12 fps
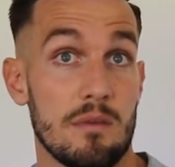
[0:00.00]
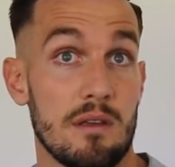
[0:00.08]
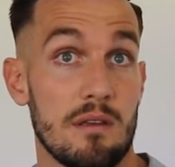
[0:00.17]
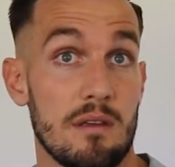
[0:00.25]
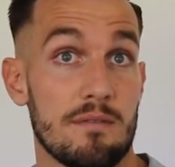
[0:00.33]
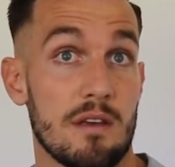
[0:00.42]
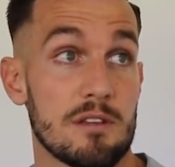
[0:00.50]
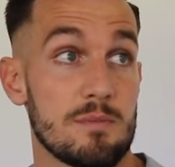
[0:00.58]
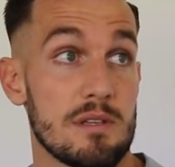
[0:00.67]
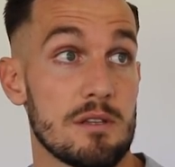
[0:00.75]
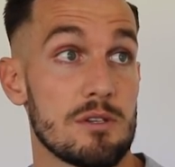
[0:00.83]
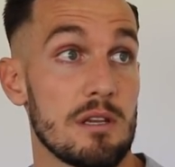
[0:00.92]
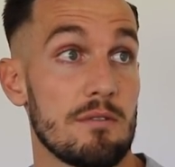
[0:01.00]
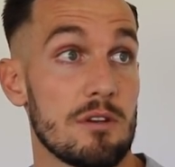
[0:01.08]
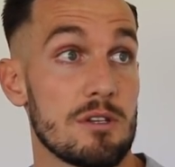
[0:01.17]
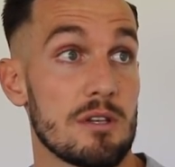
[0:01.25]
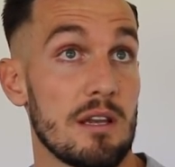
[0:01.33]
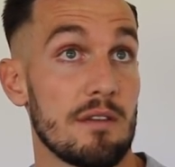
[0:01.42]
if that's potentially
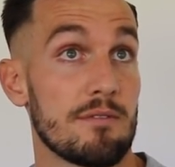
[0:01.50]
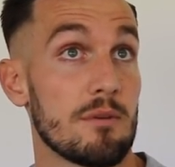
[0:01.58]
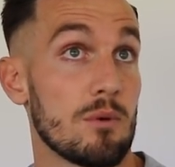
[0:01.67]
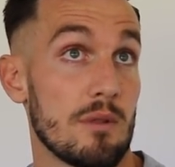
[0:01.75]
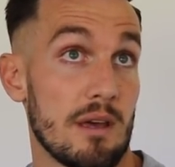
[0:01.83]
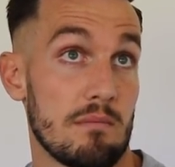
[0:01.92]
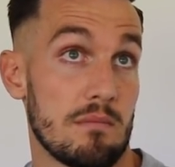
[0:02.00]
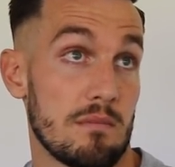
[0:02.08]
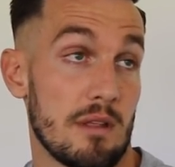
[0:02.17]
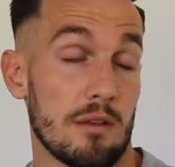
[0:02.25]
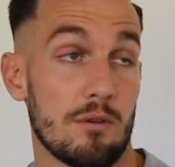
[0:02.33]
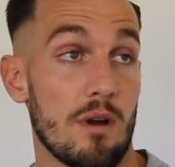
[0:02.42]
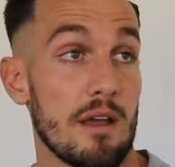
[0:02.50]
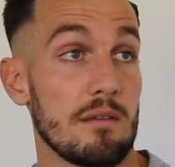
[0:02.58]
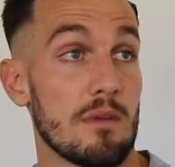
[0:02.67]
reaching league football, then great.